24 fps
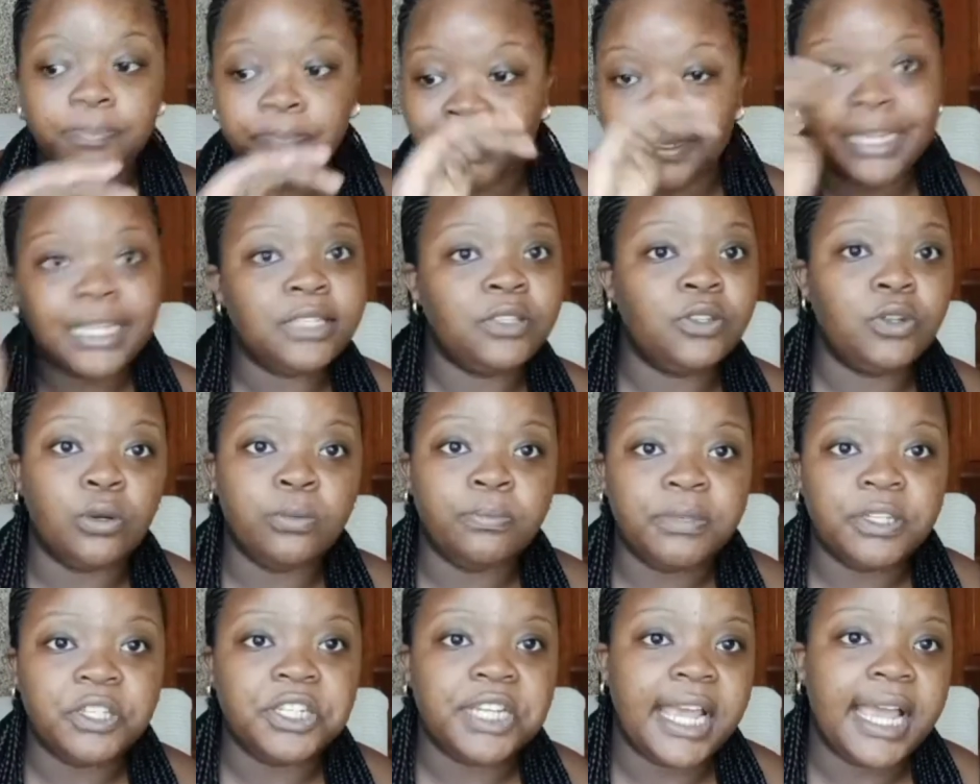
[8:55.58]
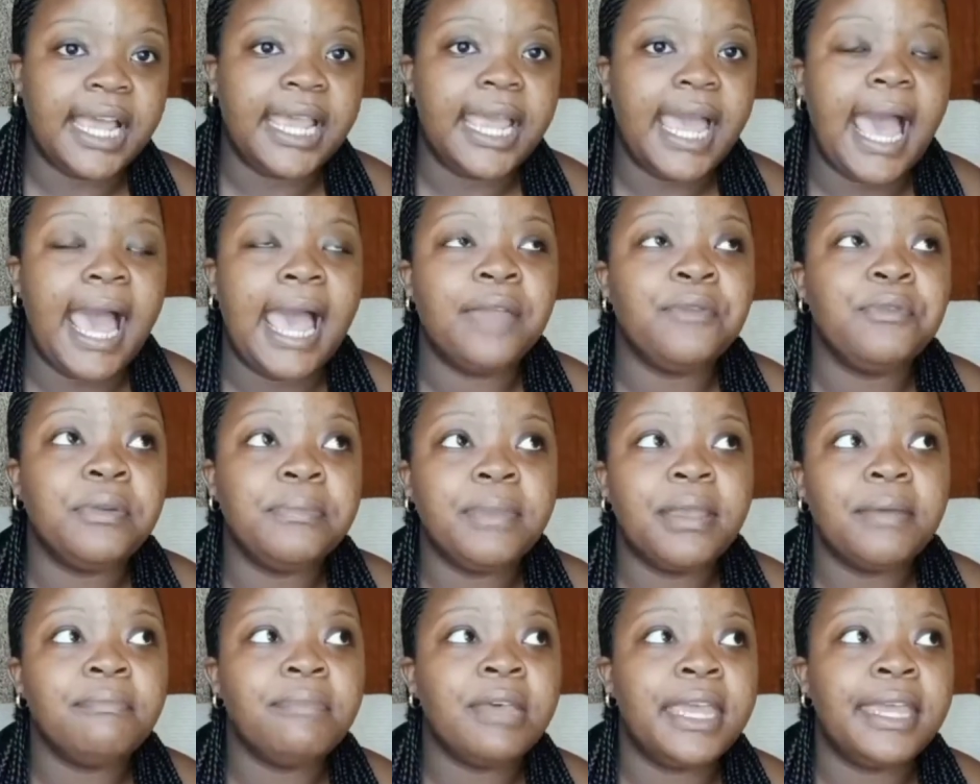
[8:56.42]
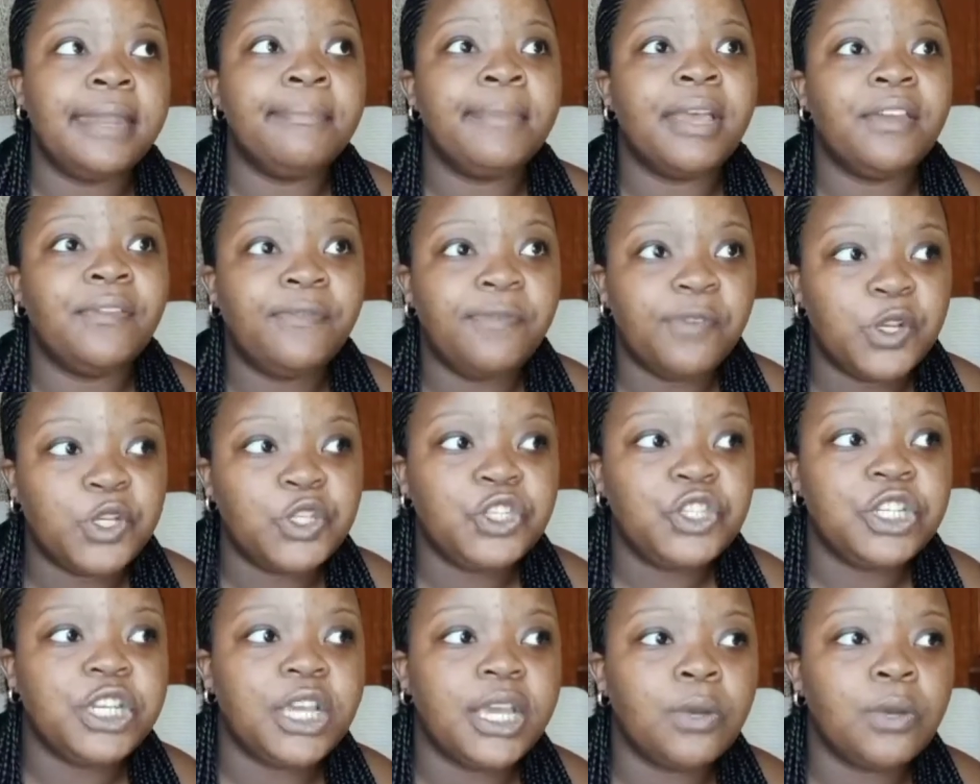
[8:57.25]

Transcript: Please don't be shy. I remember in my first